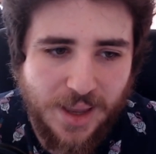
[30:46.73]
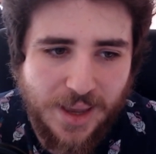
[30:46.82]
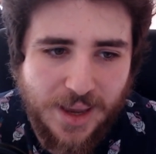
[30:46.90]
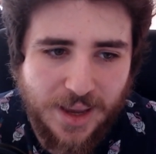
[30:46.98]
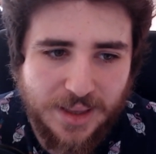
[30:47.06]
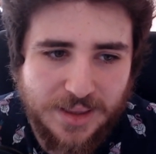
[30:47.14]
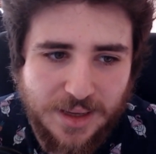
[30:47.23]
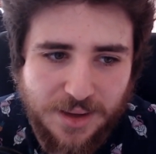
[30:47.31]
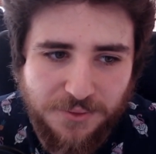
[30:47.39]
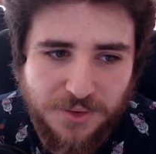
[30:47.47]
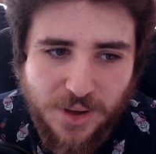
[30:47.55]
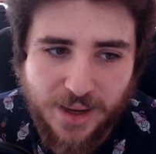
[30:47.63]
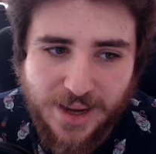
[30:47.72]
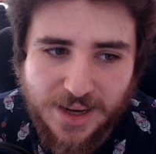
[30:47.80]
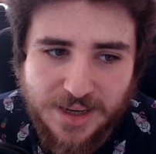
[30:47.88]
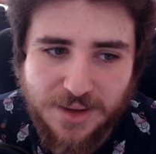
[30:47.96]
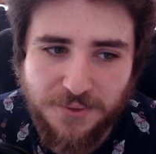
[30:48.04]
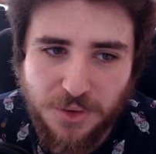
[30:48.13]
and if
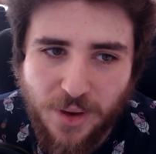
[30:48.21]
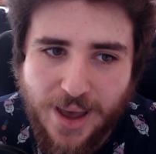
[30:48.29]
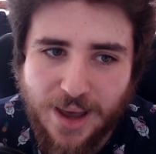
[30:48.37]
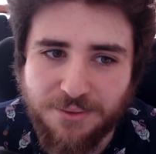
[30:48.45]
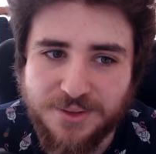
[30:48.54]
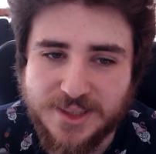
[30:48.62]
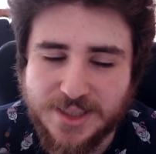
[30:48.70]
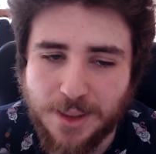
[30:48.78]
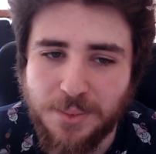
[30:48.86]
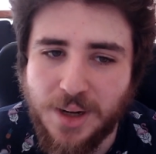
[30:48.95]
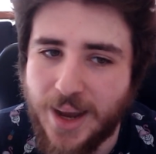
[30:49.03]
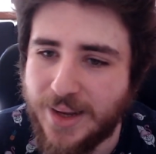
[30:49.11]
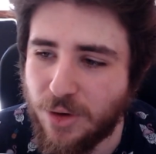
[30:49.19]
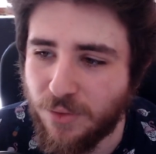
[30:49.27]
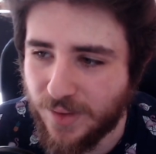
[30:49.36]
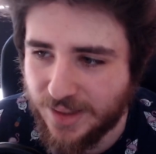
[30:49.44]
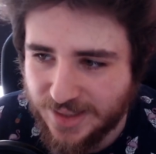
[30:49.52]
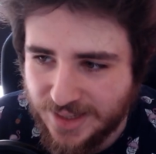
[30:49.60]
you have some kind
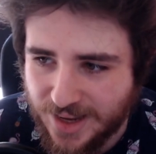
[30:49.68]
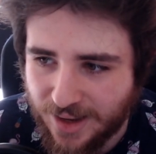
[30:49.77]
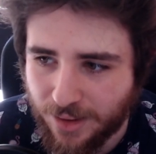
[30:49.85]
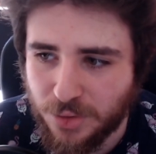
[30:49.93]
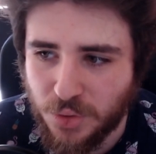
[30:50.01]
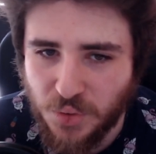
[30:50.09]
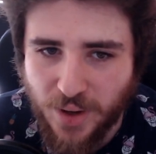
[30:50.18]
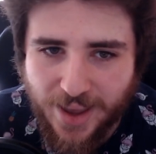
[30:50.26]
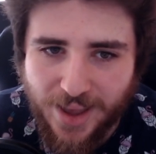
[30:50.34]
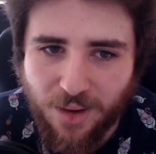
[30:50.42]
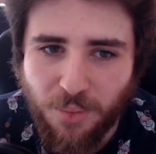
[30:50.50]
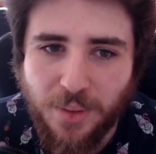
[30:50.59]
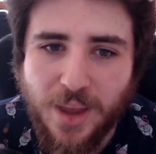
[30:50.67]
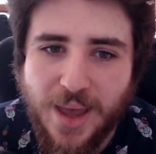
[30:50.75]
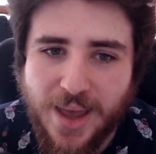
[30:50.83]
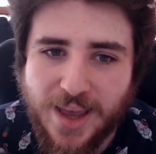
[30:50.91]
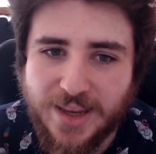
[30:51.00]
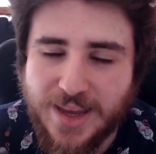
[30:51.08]
of idea to help
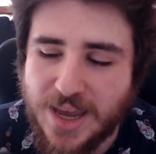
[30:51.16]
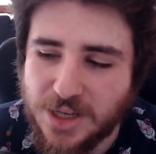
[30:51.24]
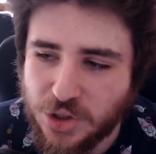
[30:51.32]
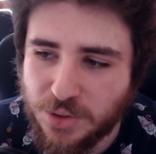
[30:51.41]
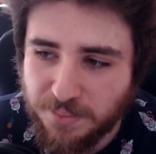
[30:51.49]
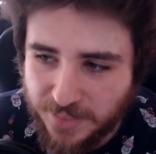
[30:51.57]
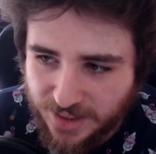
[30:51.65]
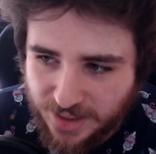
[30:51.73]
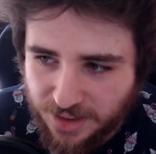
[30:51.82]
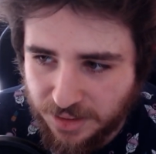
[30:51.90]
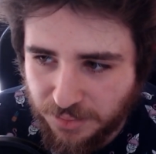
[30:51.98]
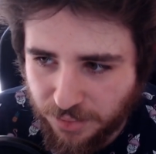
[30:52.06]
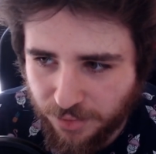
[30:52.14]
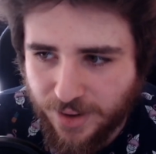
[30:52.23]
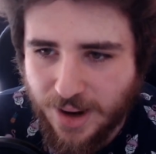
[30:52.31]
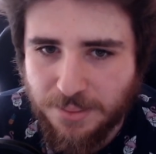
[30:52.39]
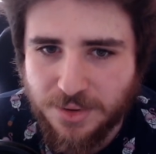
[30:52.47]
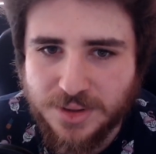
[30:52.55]
engaging beginner
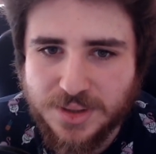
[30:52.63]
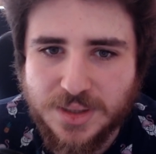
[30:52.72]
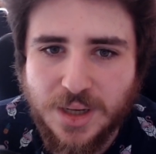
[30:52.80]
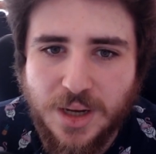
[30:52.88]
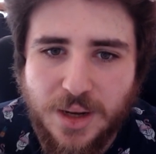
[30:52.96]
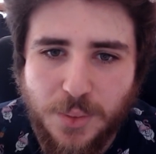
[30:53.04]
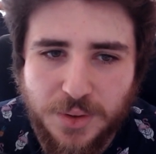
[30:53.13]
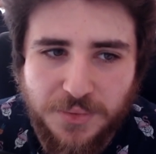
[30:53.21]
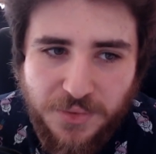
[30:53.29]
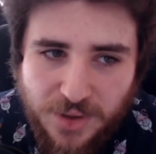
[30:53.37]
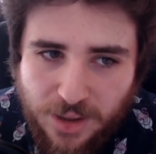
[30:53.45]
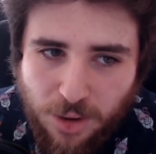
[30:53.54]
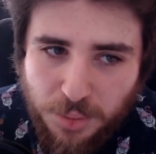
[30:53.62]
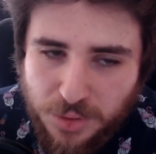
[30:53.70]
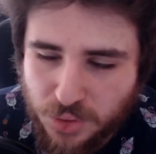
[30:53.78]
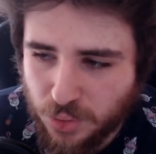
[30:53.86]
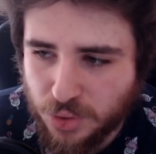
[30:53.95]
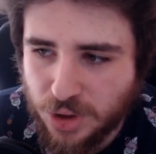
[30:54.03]
programmers with free and
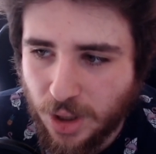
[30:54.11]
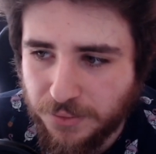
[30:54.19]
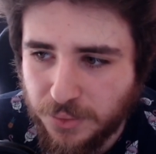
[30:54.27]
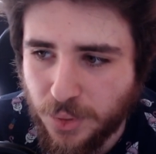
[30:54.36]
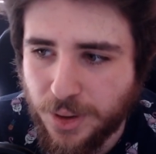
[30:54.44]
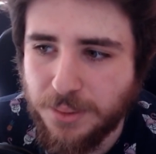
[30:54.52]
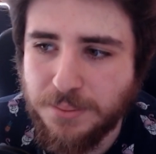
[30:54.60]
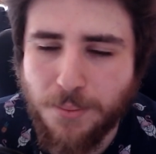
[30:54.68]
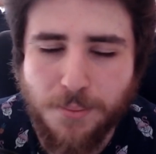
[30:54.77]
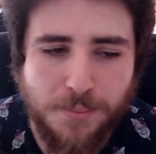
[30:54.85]
open source software,